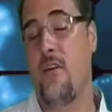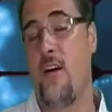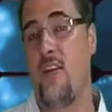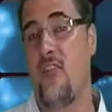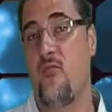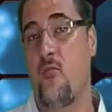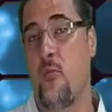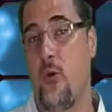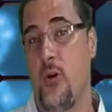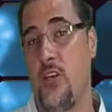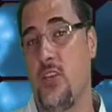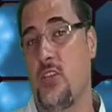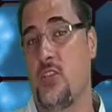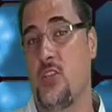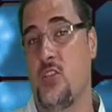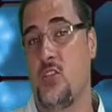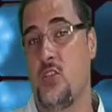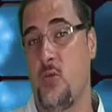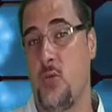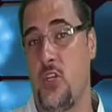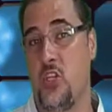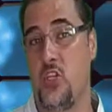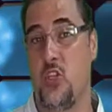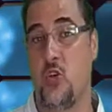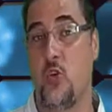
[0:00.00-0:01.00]
5 pointers
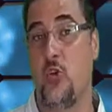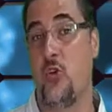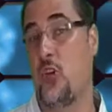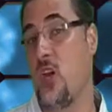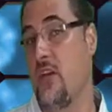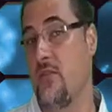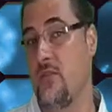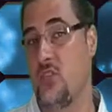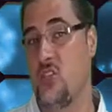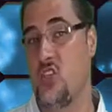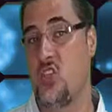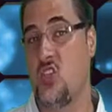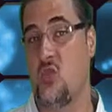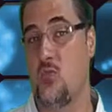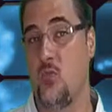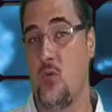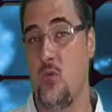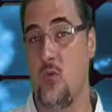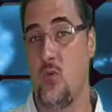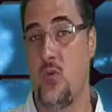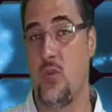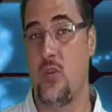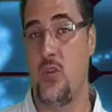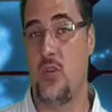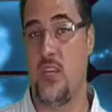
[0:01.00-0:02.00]
to ensure you have a
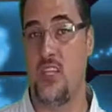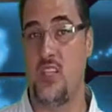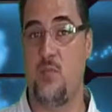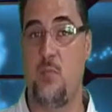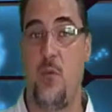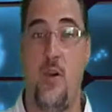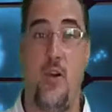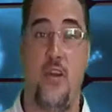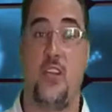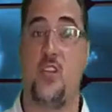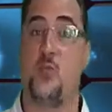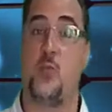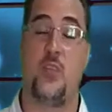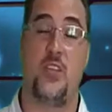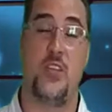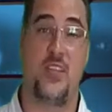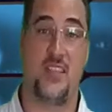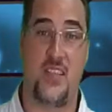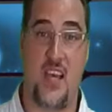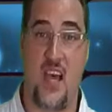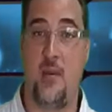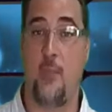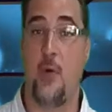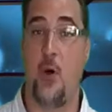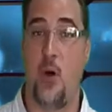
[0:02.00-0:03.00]
smooth experience with the
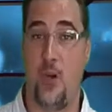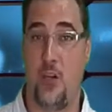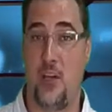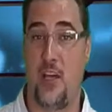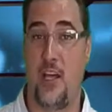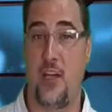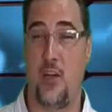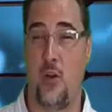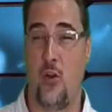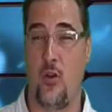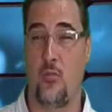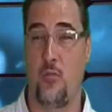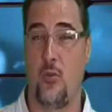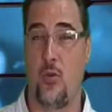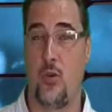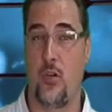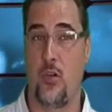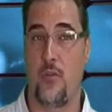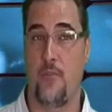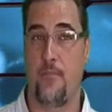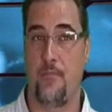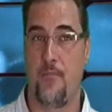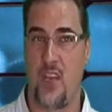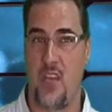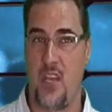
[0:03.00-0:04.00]
SAIPA online logbook.
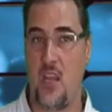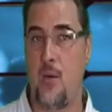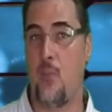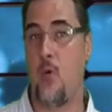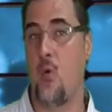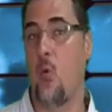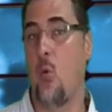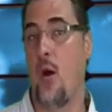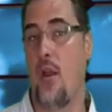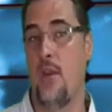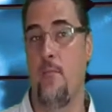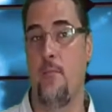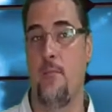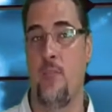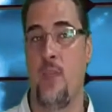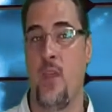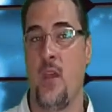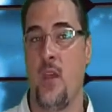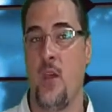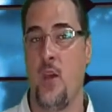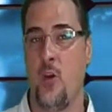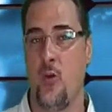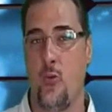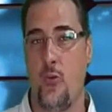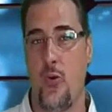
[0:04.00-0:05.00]
Number 1,
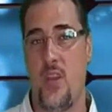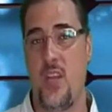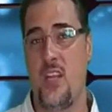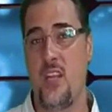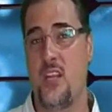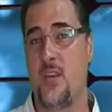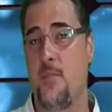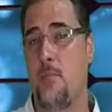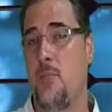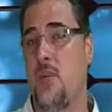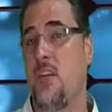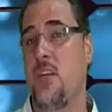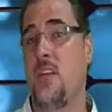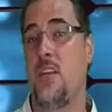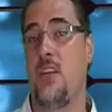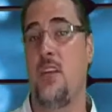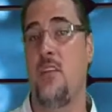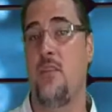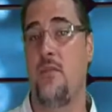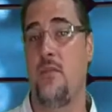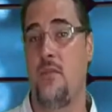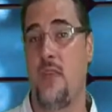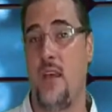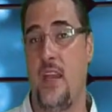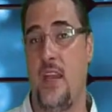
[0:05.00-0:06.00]
read the
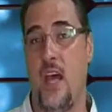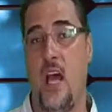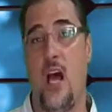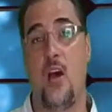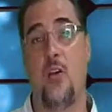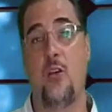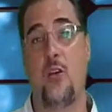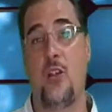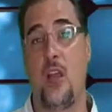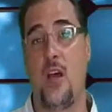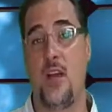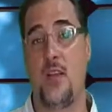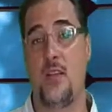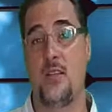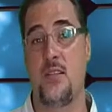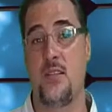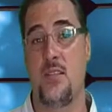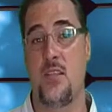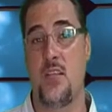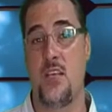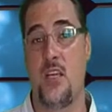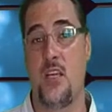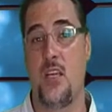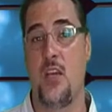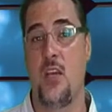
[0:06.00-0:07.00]
PDF that outlines
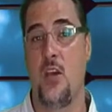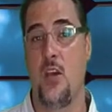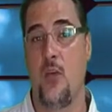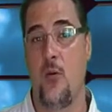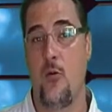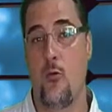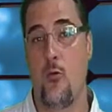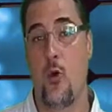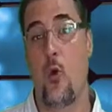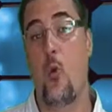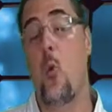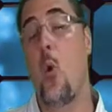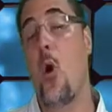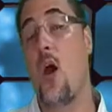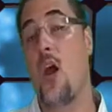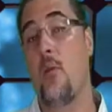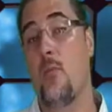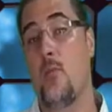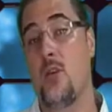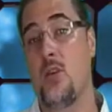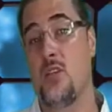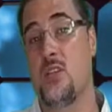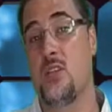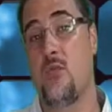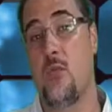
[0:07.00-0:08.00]
the
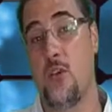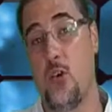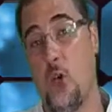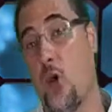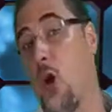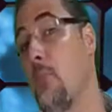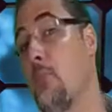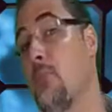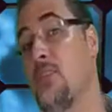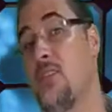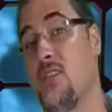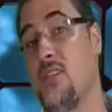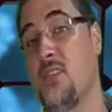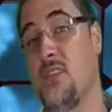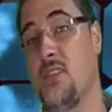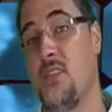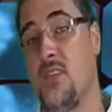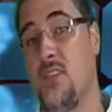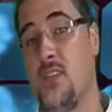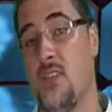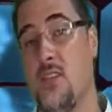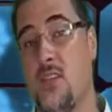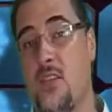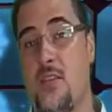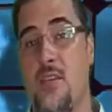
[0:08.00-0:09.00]
requirements for your
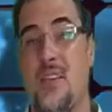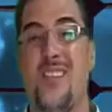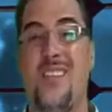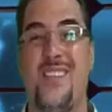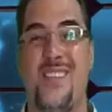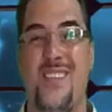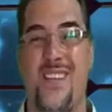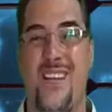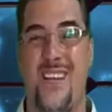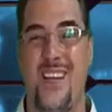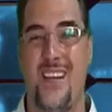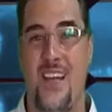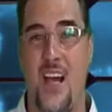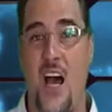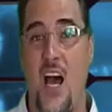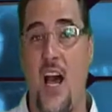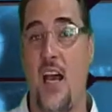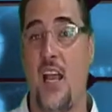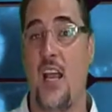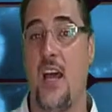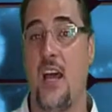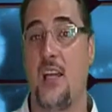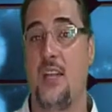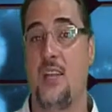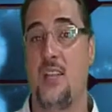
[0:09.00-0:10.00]
competencies. This
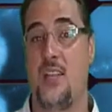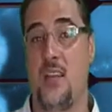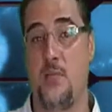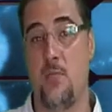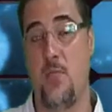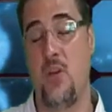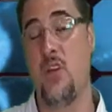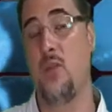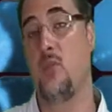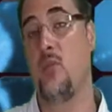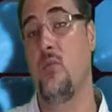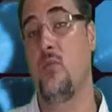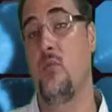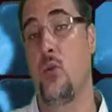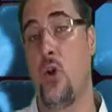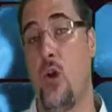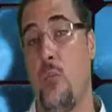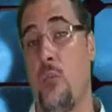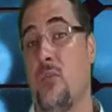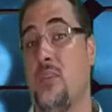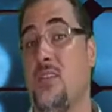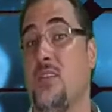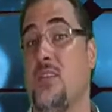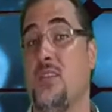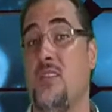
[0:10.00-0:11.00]
highlights the minimum
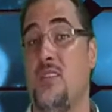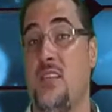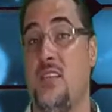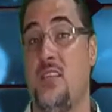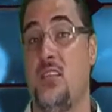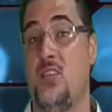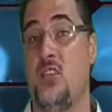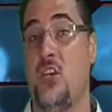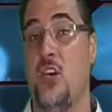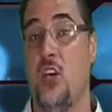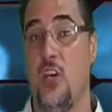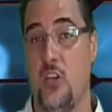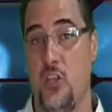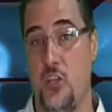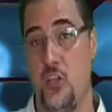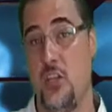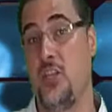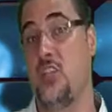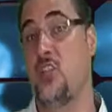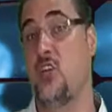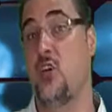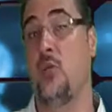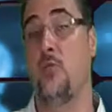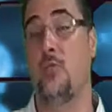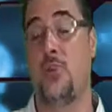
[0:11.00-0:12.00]
competencies you
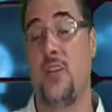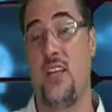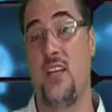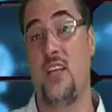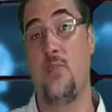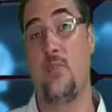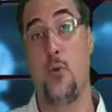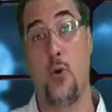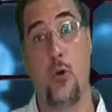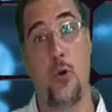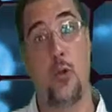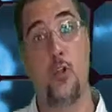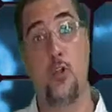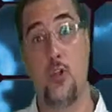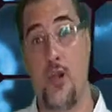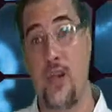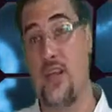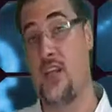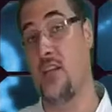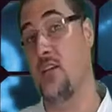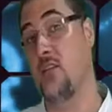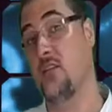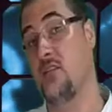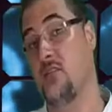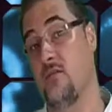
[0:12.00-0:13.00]
need to complete per
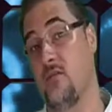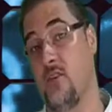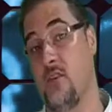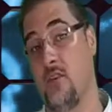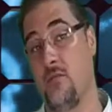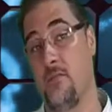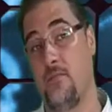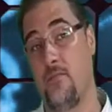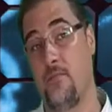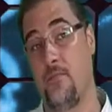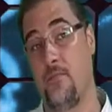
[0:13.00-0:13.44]
training interval.